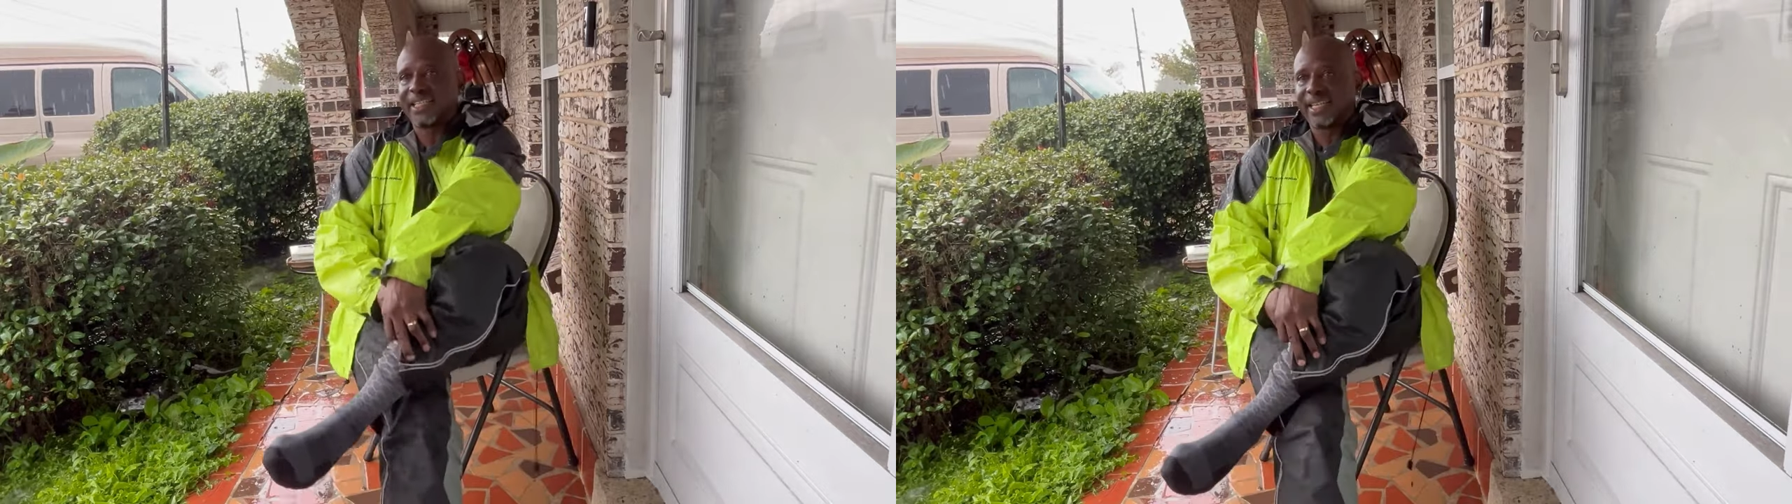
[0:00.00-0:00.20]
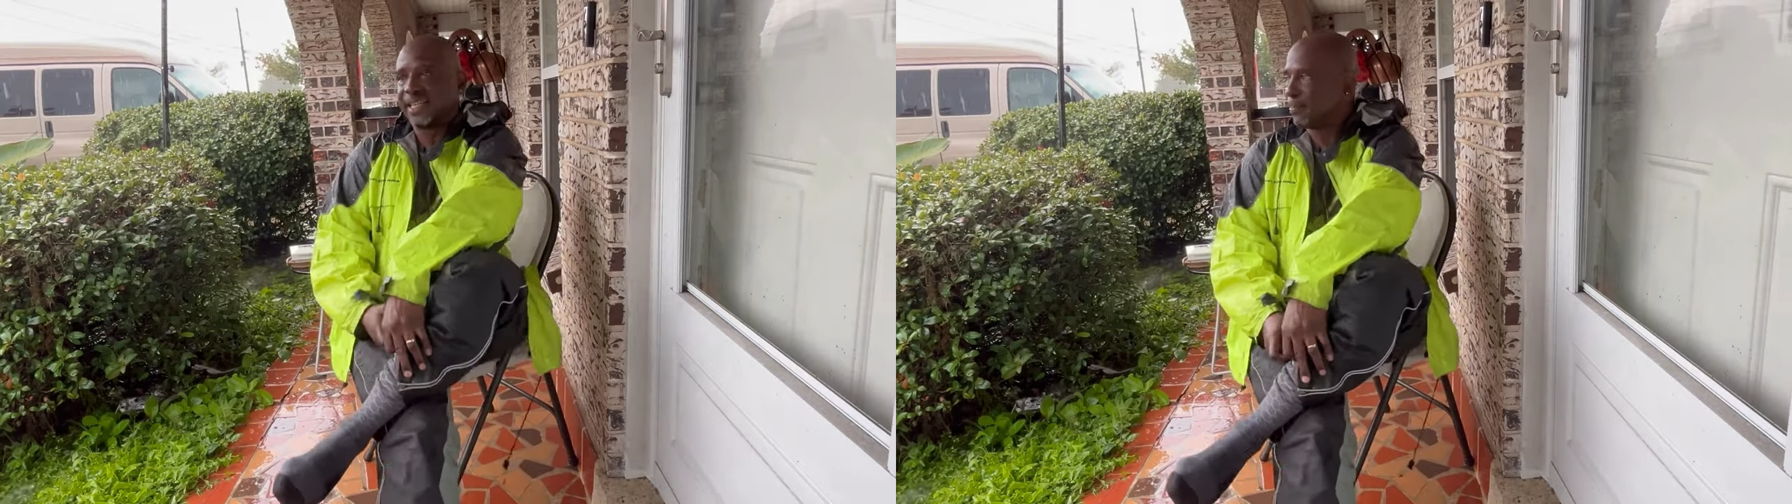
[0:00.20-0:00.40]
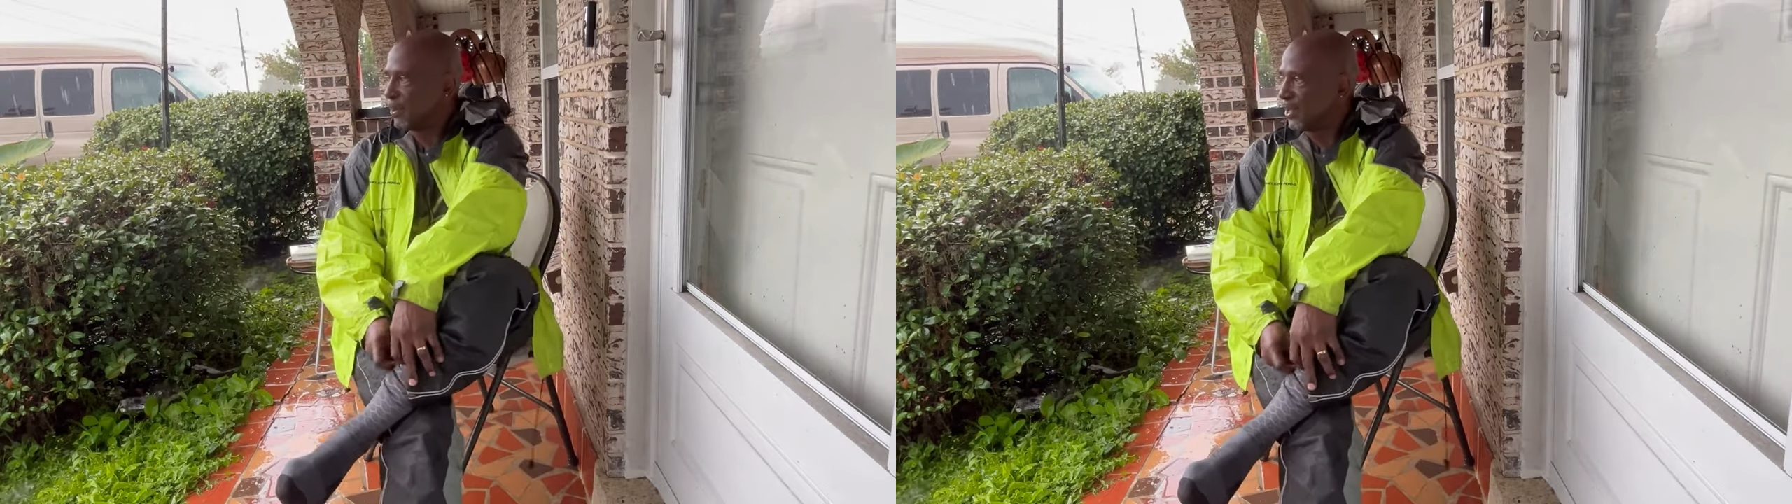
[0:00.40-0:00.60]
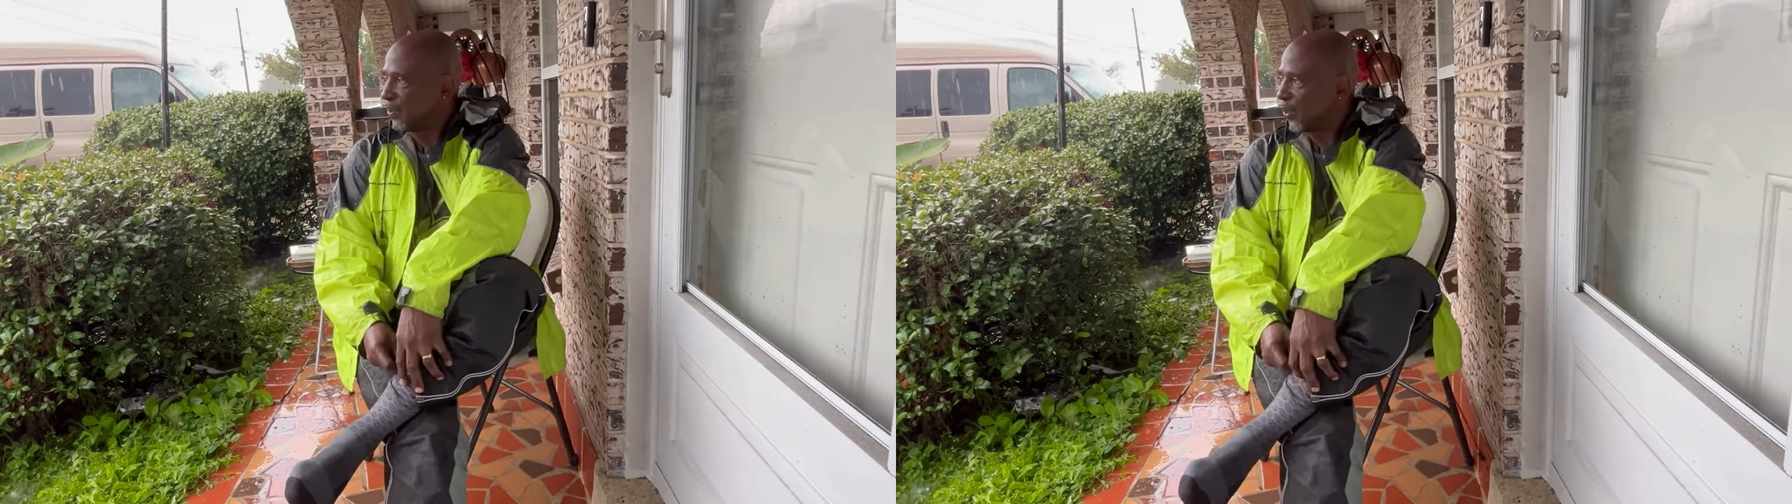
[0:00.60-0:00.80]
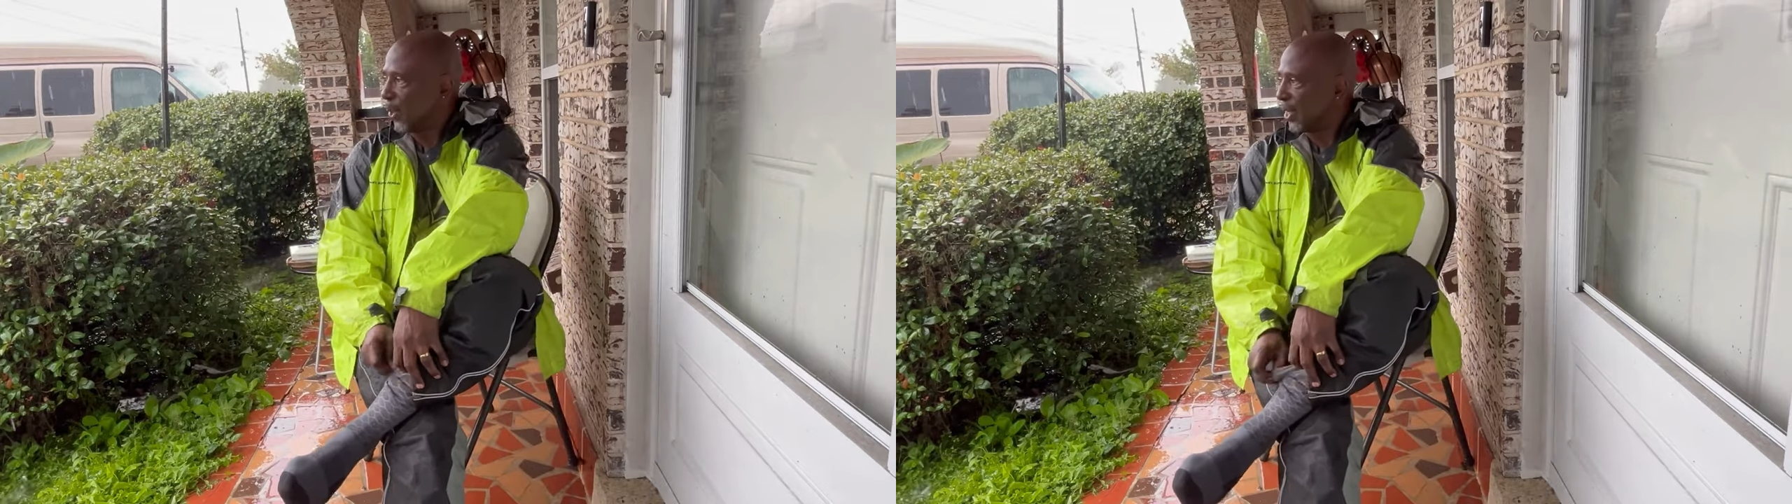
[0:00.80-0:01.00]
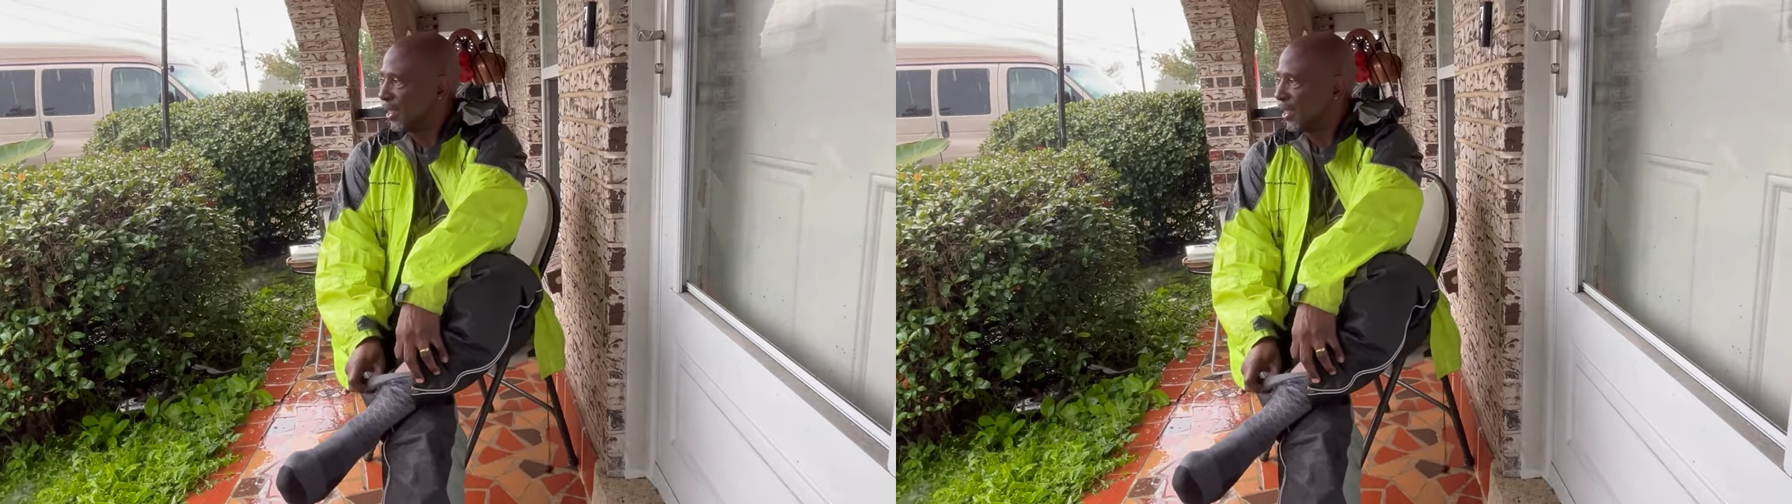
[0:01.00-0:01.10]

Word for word: letting up, but the water